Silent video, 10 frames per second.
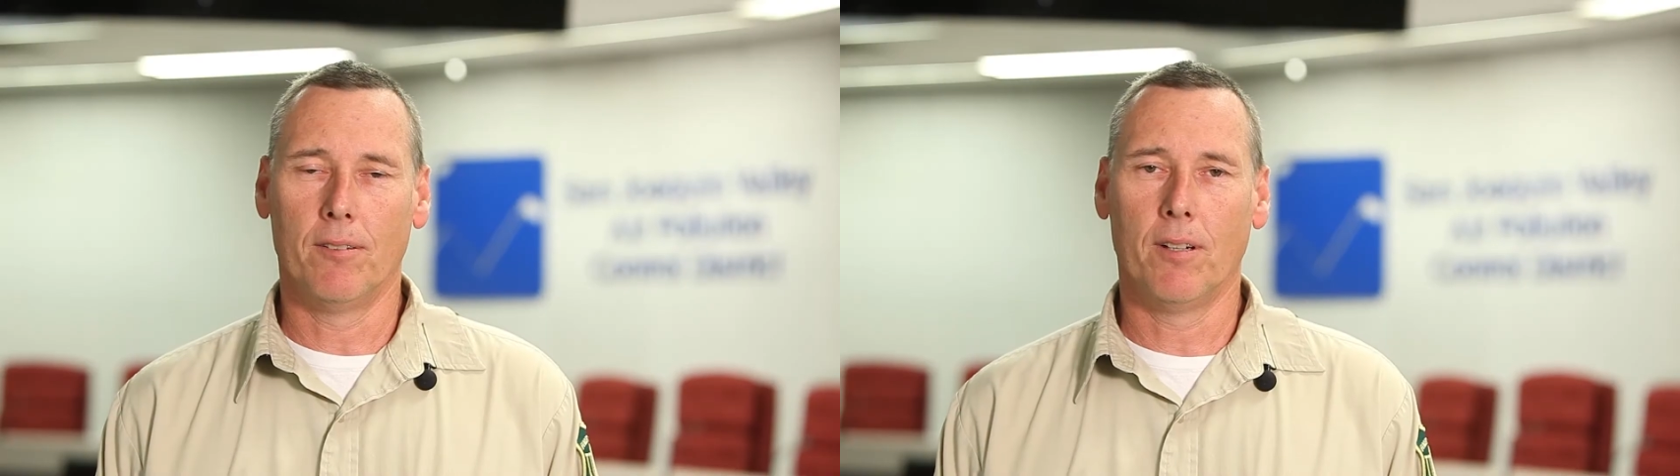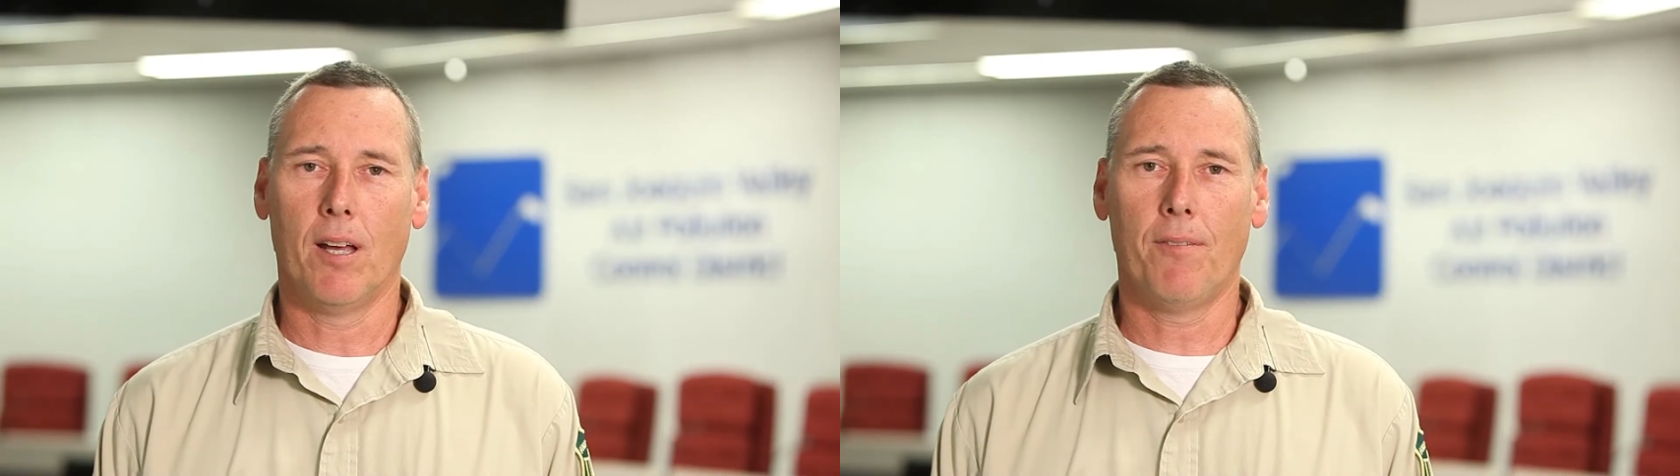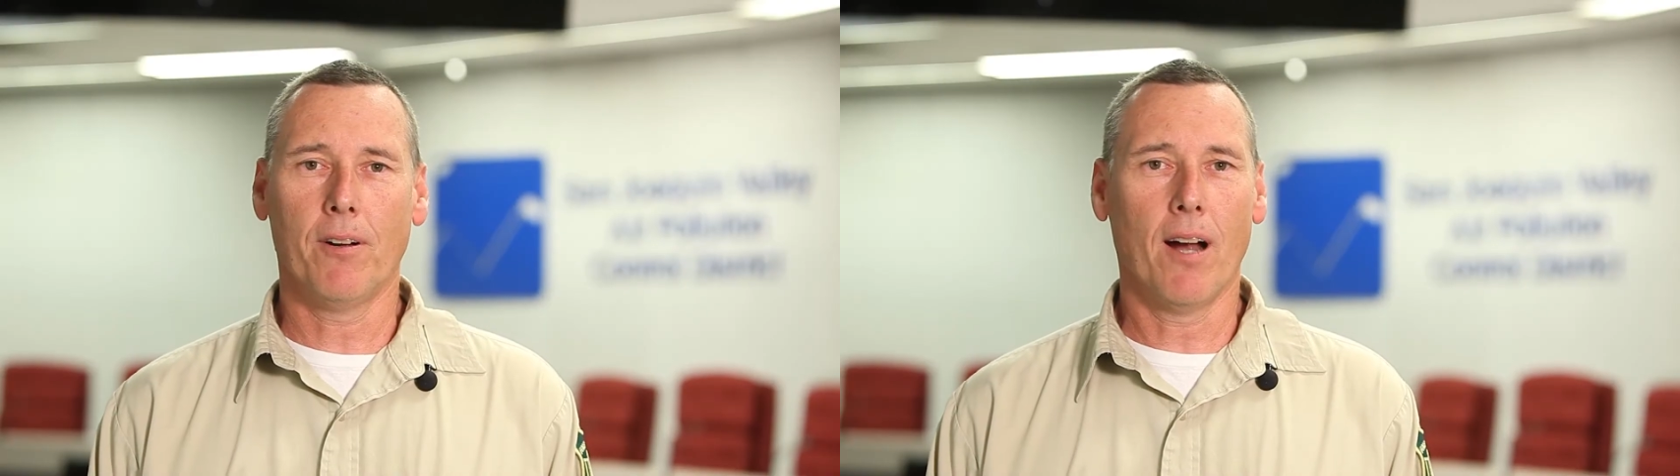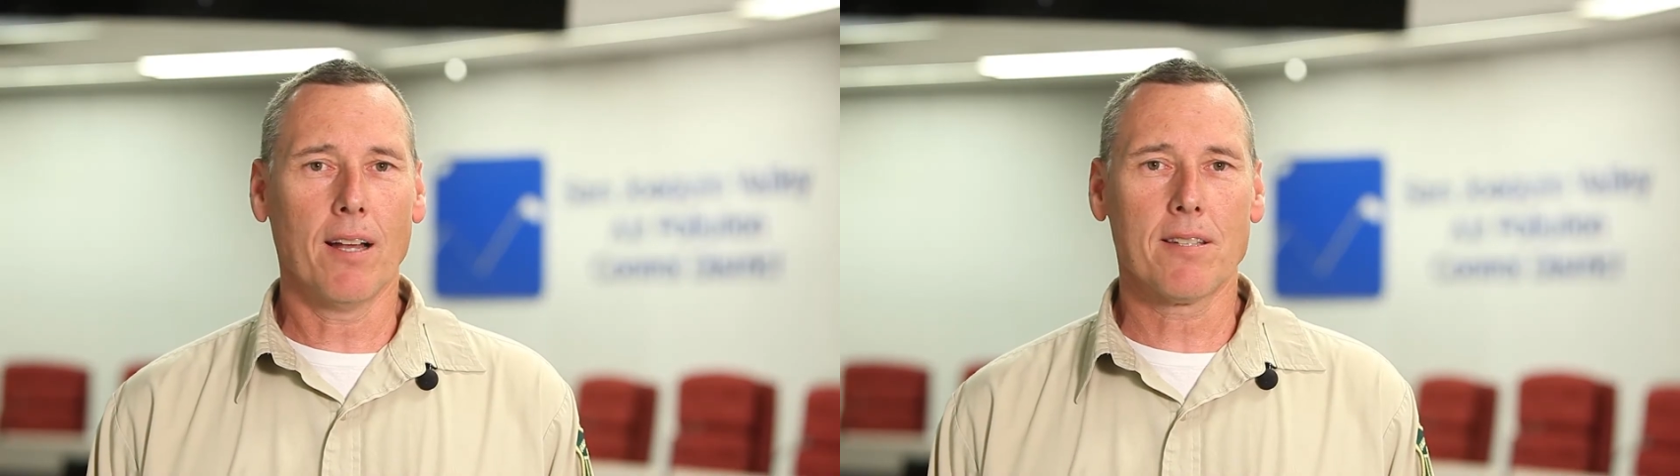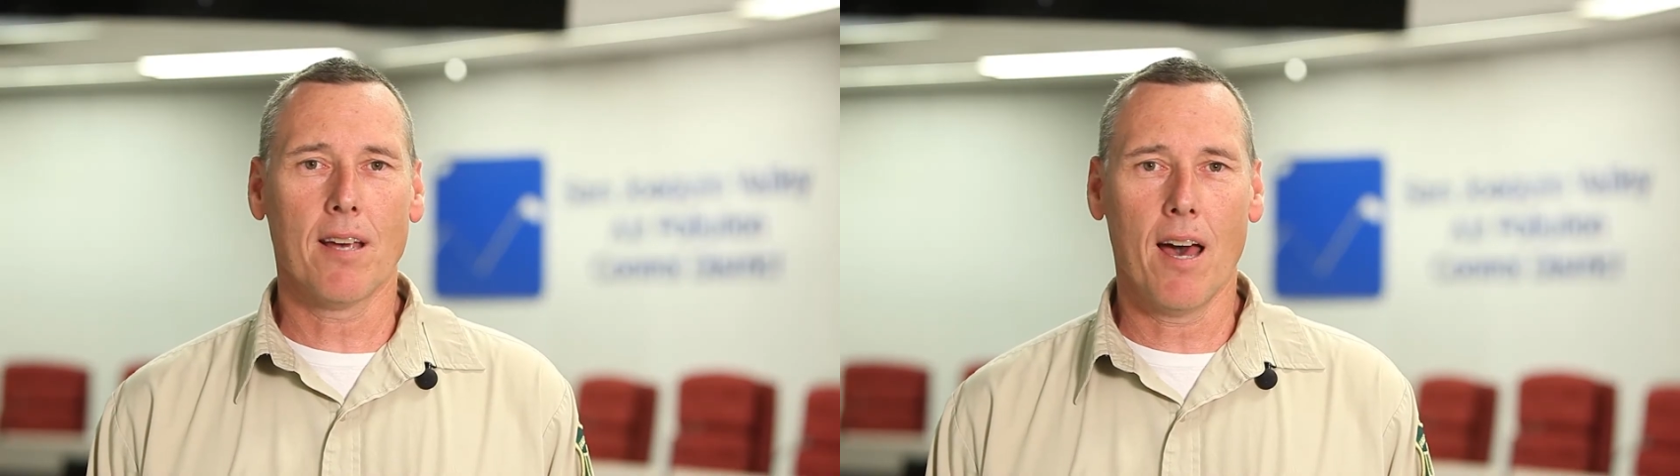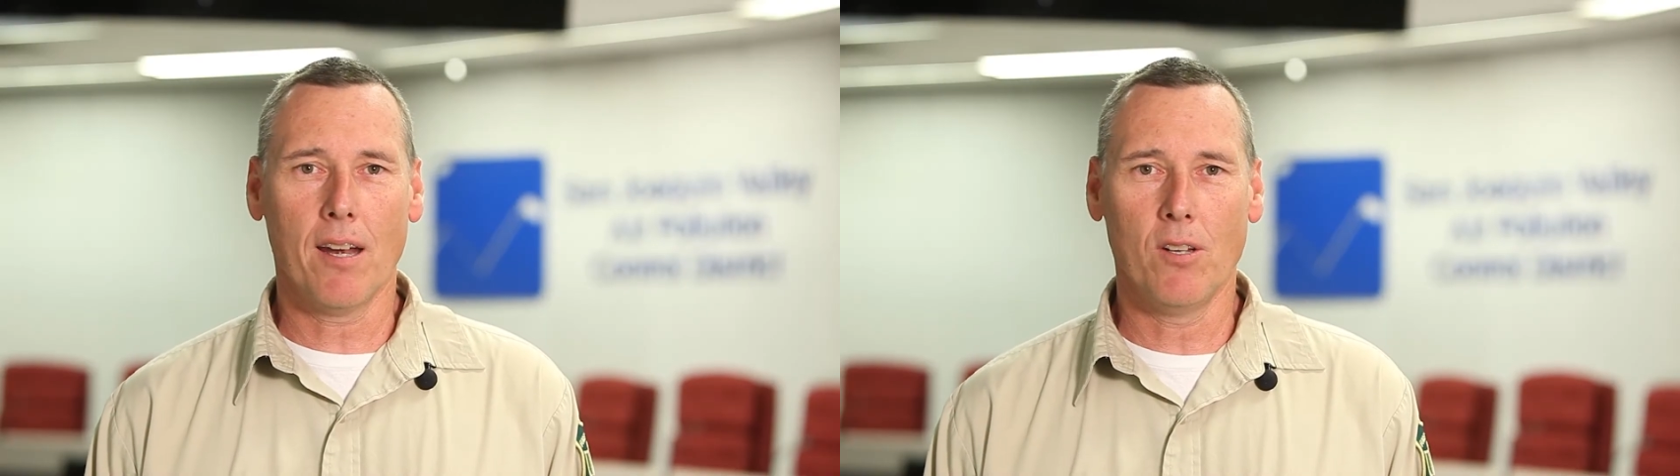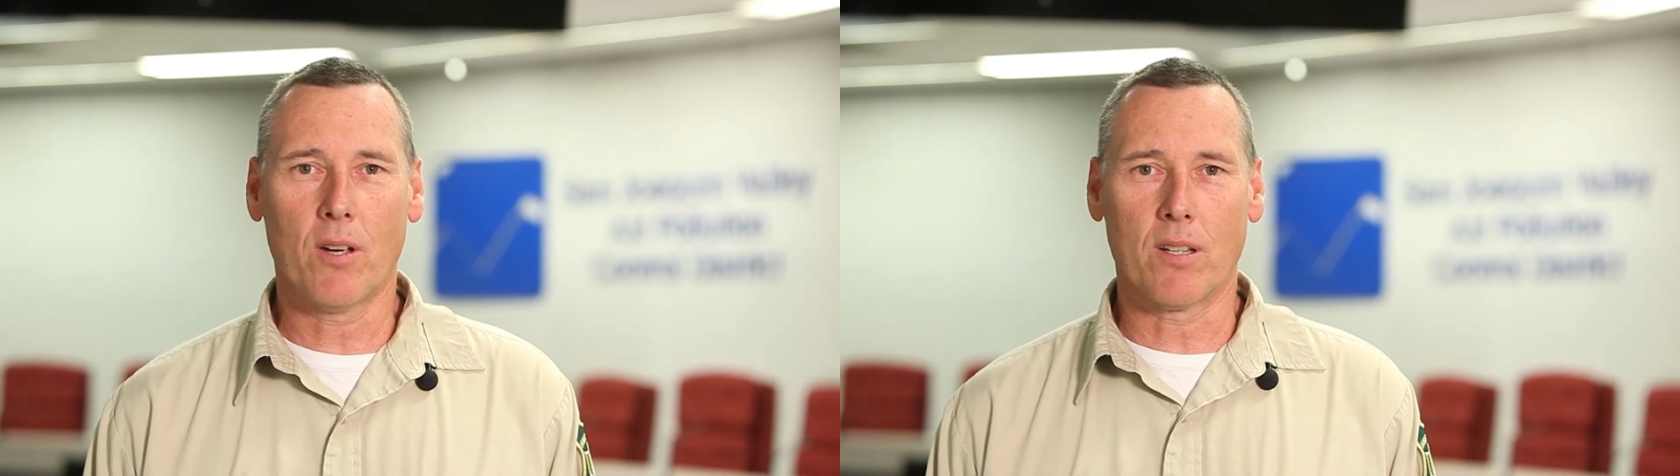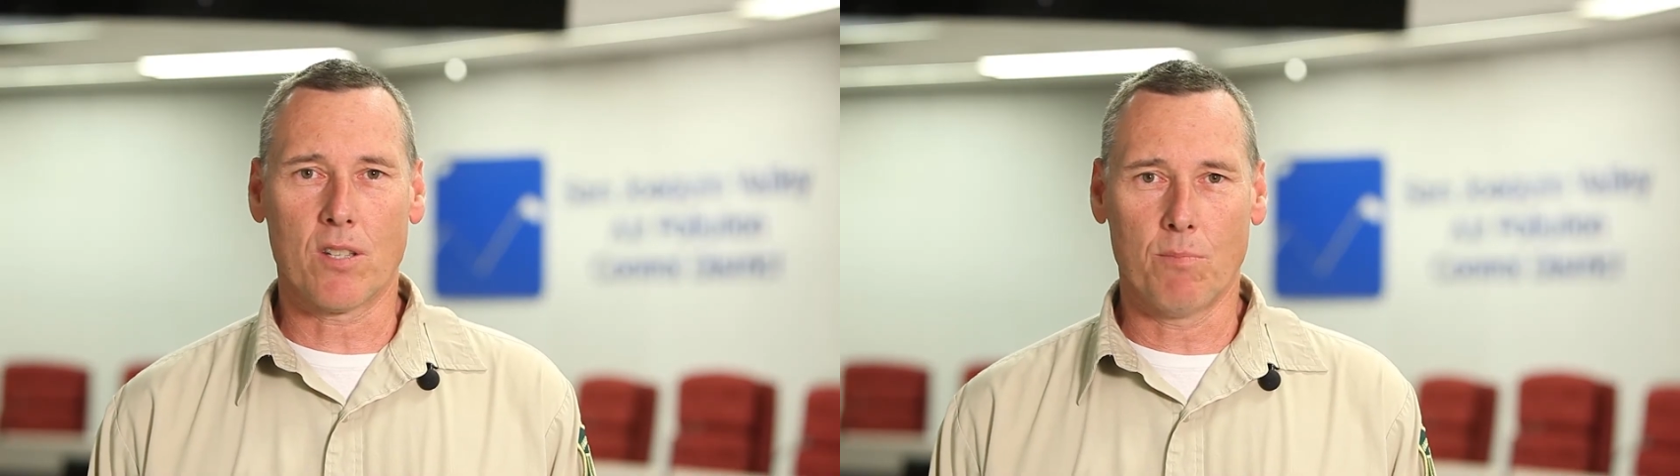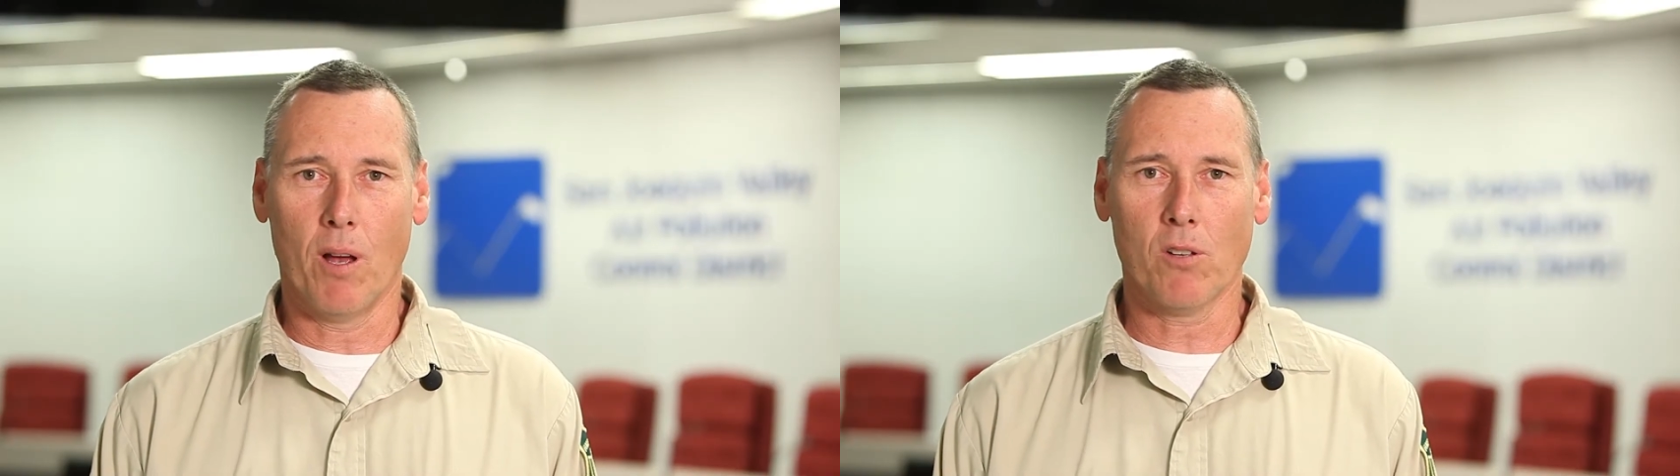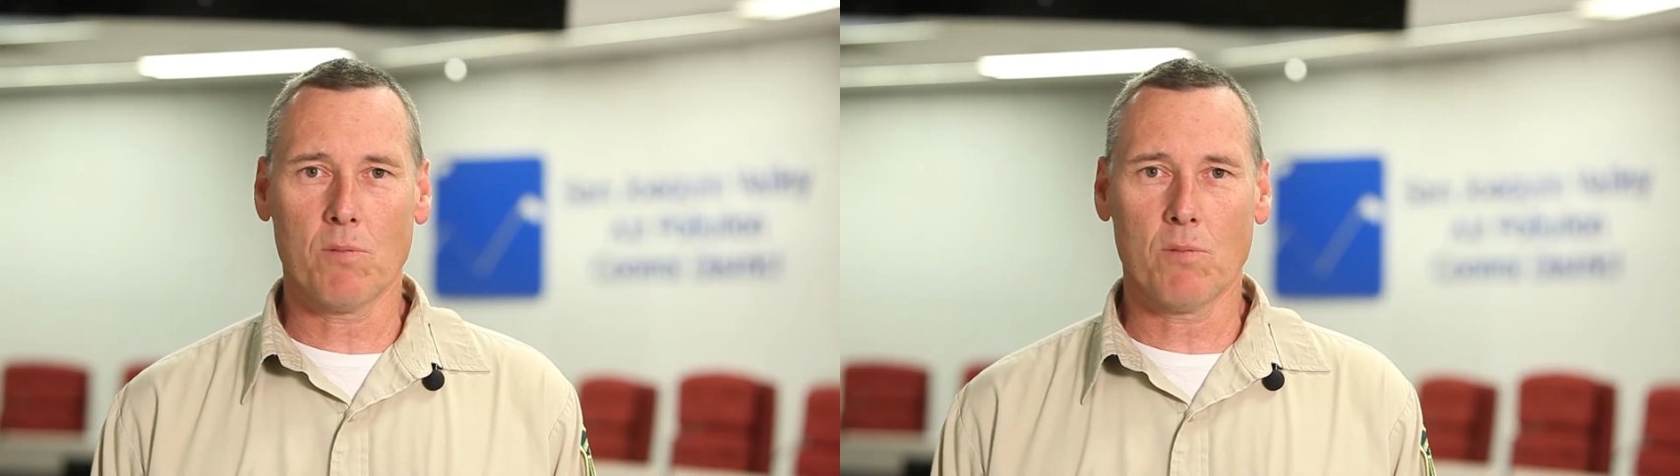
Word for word: If you're outside and you can smell